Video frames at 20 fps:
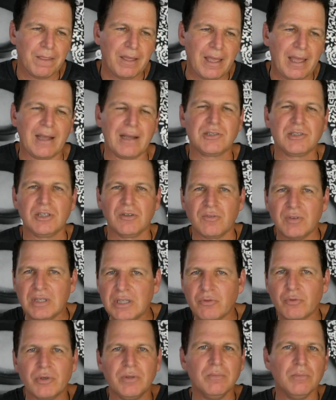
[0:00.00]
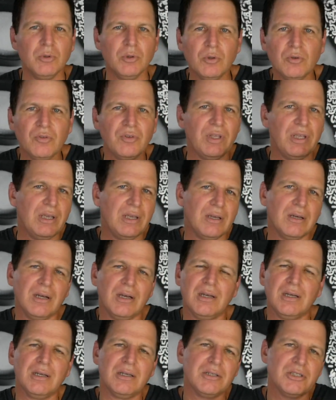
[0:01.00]
actively removing
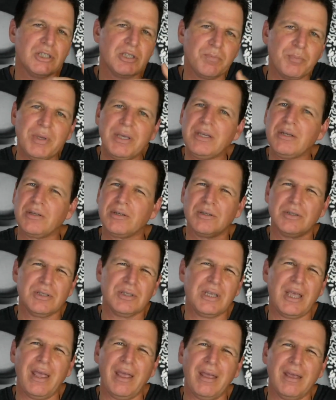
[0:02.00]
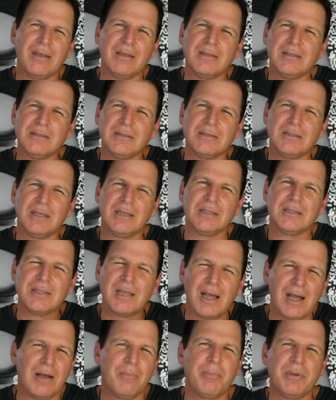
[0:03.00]
speakers and
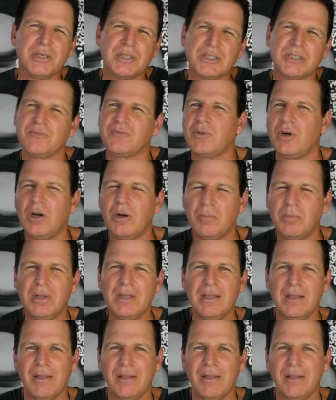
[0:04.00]
topics from